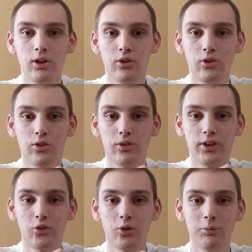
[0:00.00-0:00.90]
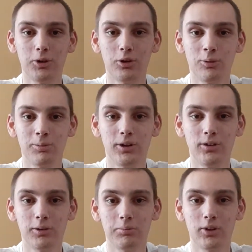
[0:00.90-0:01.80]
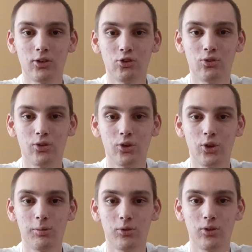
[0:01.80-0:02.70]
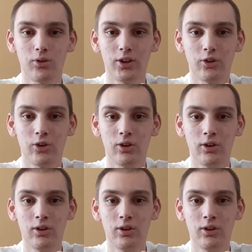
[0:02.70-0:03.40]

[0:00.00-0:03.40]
So that's going to be opening up next year in the summer, so that's